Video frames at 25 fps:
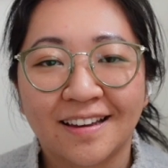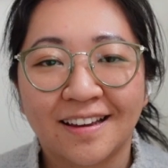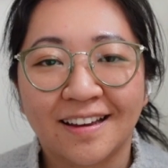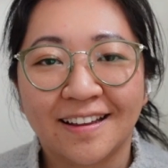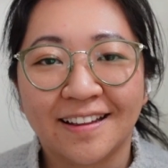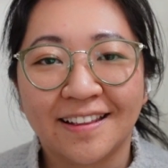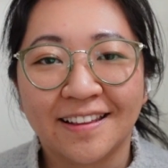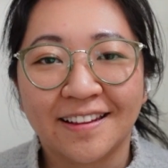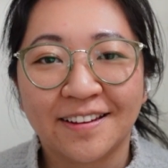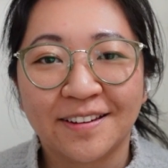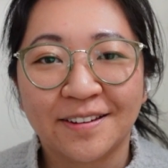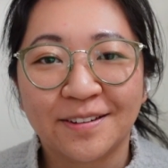
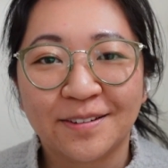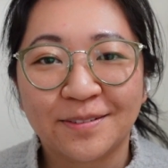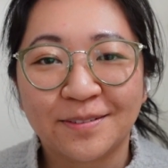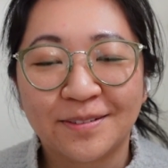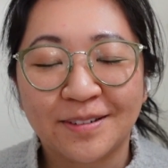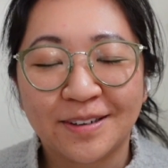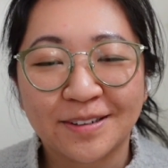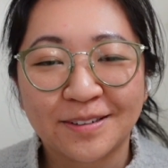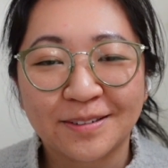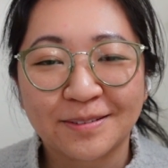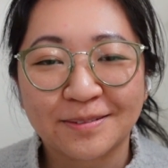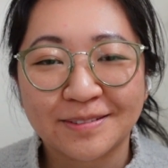Hello,
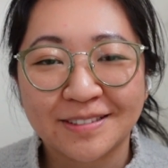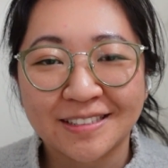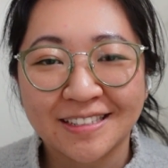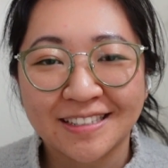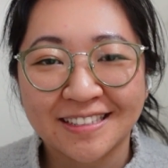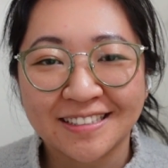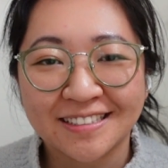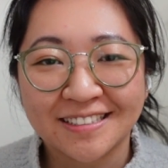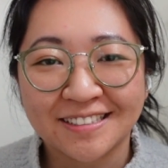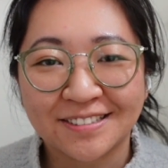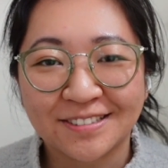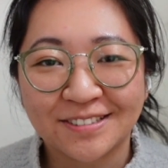welcome to
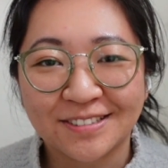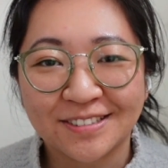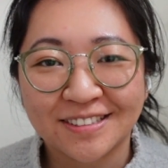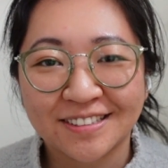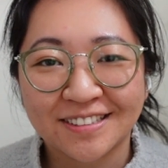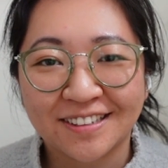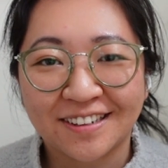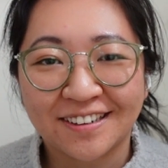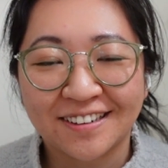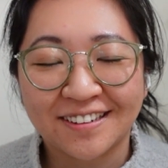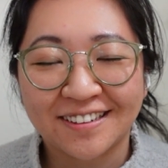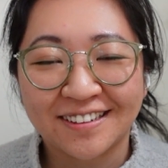the Citrus
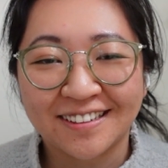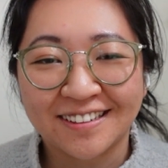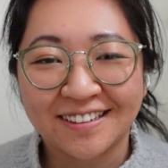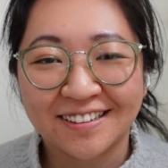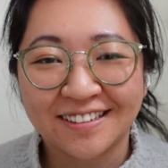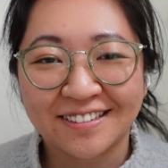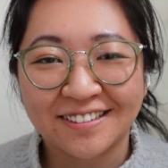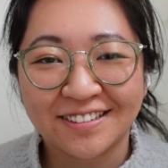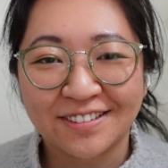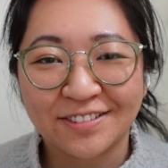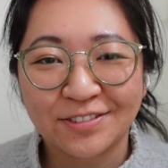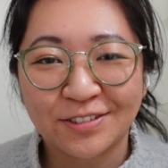
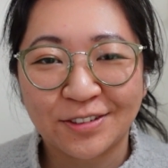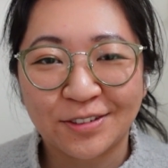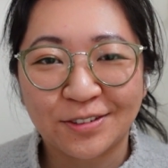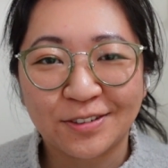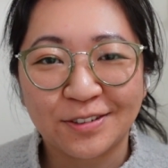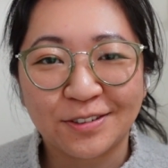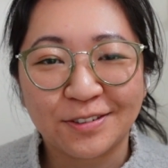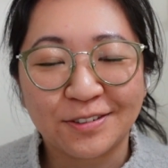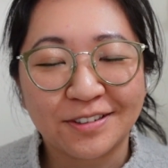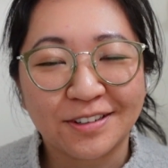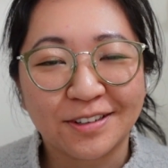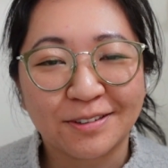Garden. If you're
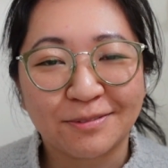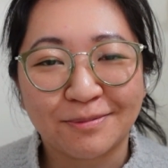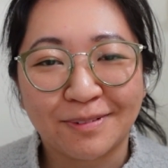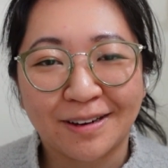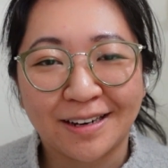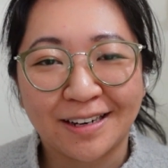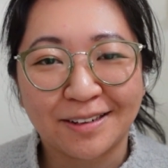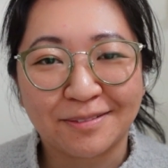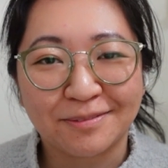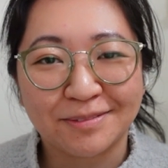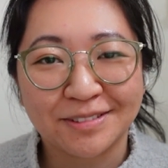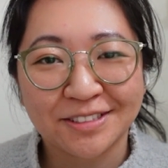new here,
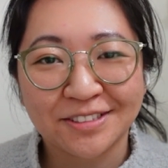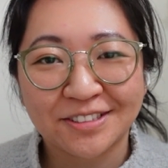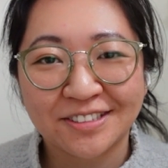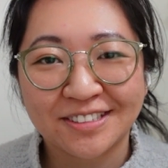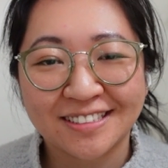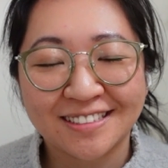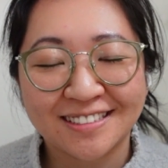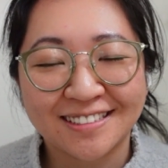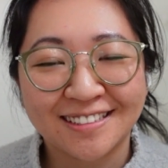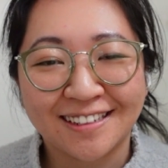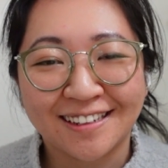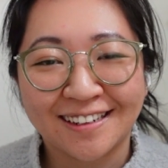my name is
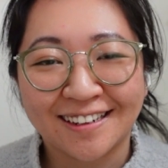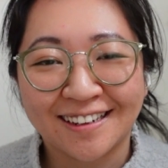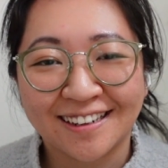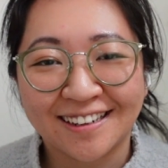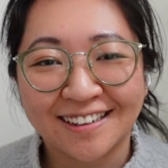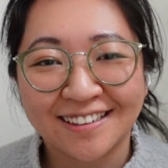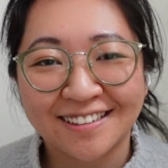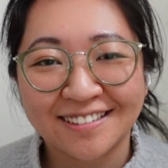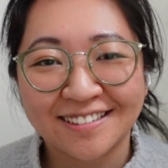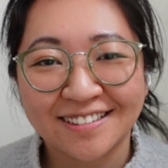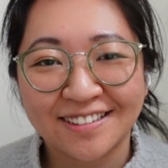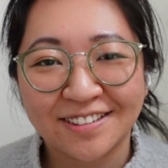
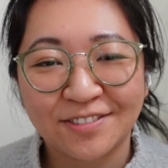Christina.